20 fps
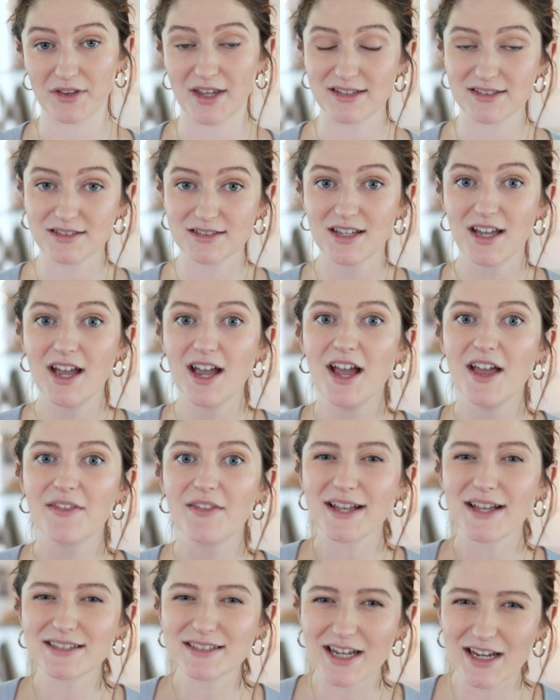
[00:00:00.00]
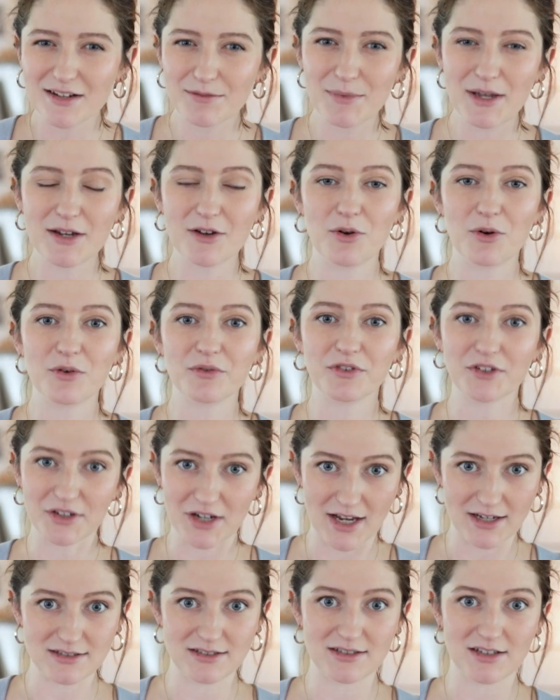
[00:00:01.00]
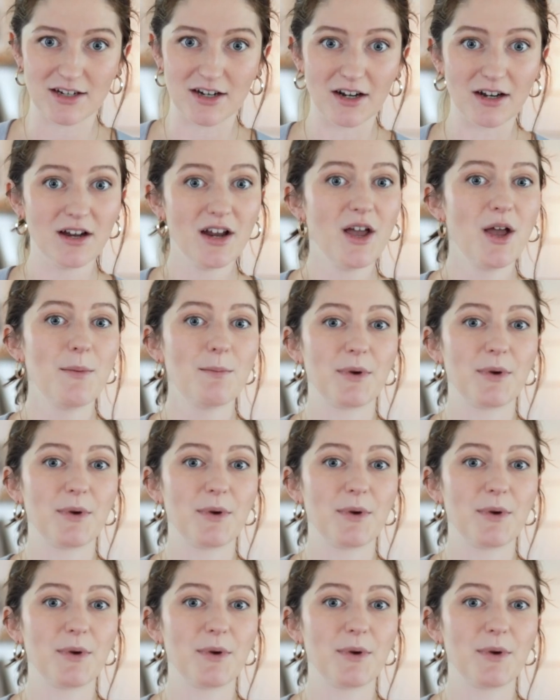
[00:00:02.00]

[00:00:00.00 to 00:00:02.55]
That's kind of my goal for next year,